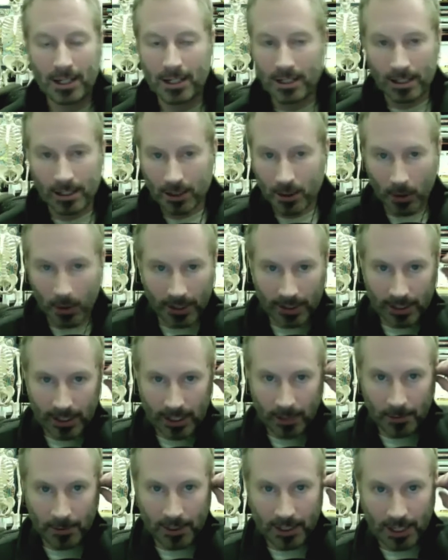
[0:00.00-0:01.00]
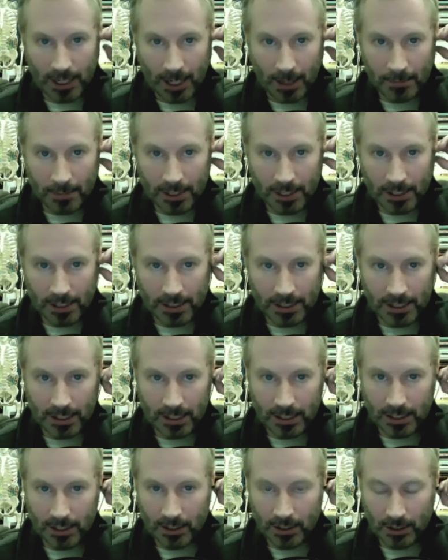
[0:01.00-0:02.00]
quite the opposite.
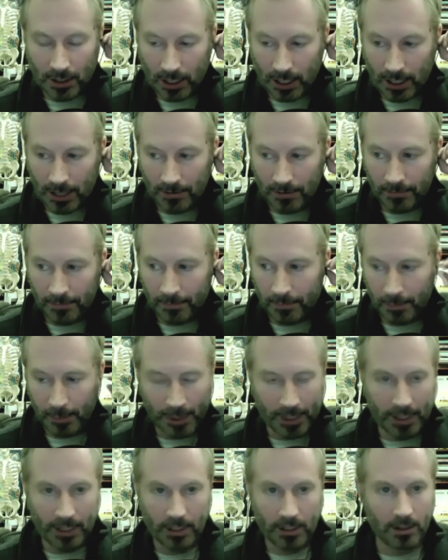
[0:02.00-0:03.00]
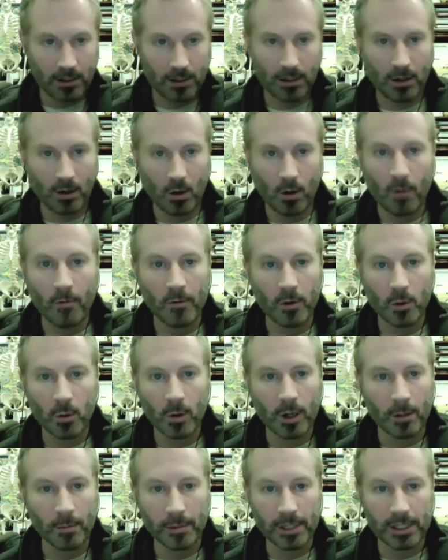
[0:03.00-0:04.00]
Abductees have been
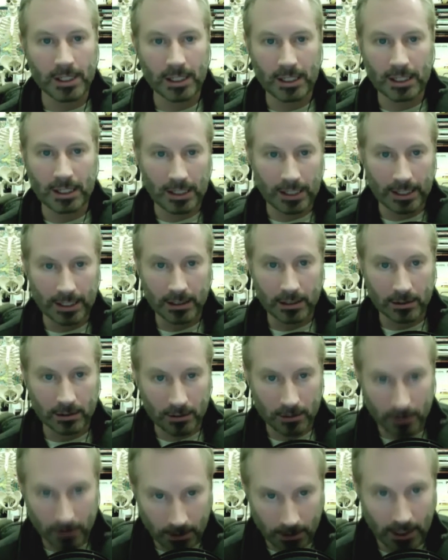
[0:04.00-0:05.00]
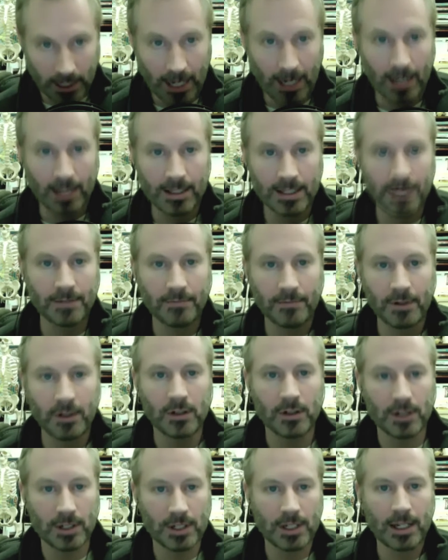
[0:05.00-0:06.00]
overwhelmingly like, yeah, this
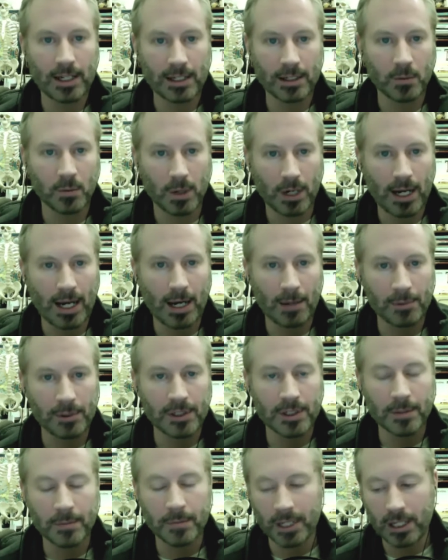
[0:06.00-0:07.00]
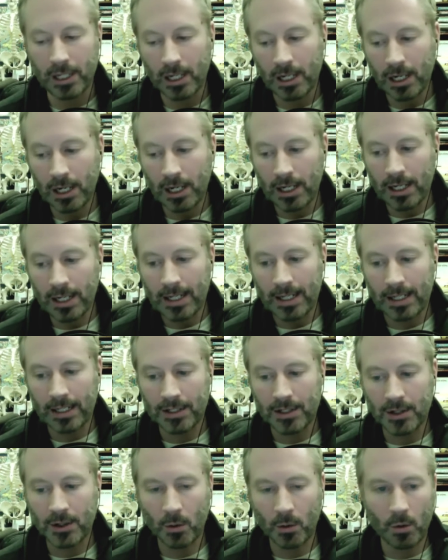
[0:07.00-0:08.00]
feels like what happened to me. Oh, really?
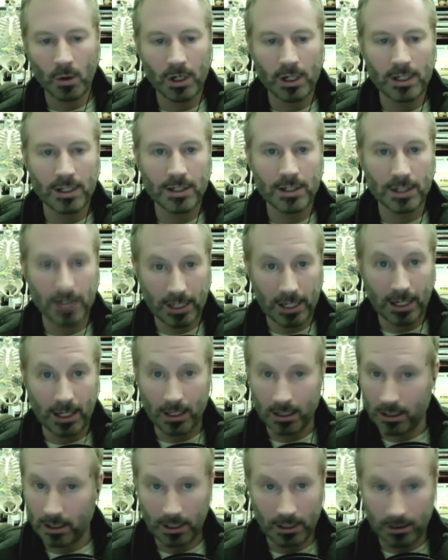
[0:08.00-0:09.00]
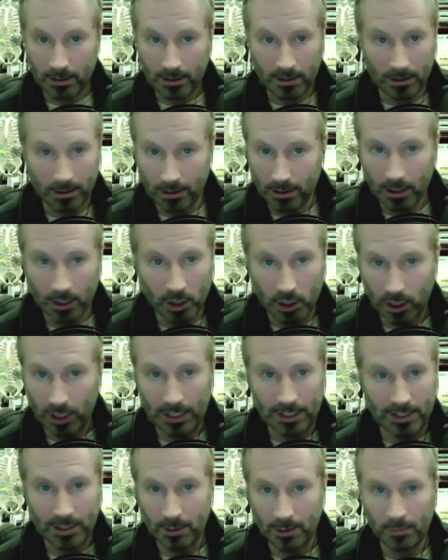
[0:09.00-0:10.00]
It's the ones,
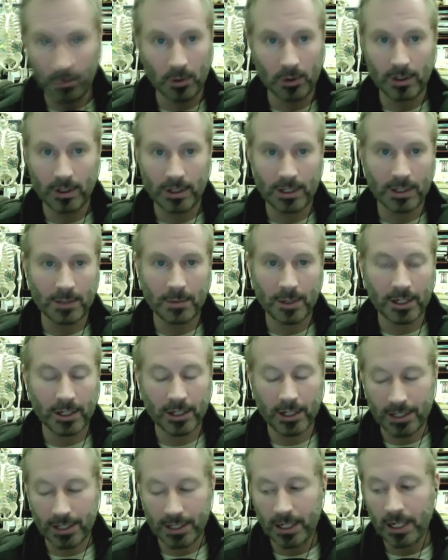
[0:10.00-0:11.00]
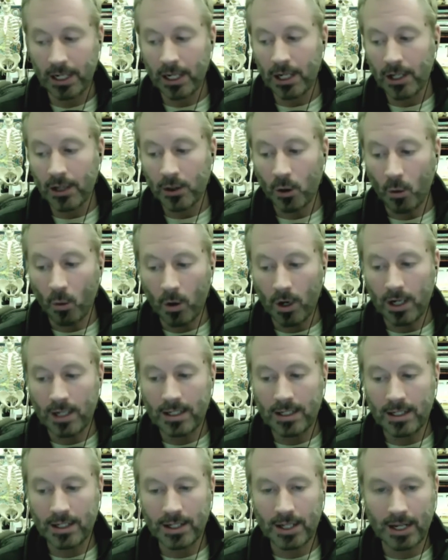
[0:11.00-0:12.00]
across the board. It's been crazy. It's
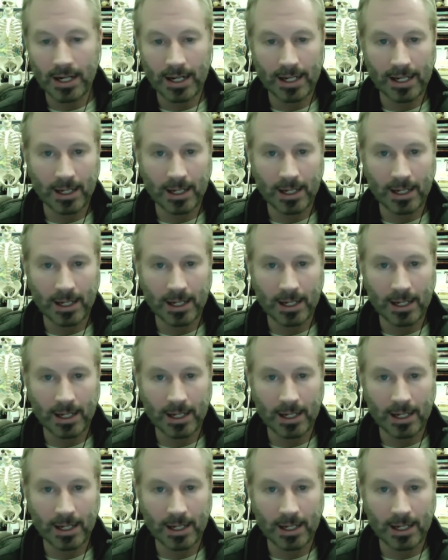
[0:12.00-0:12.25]
ones that I get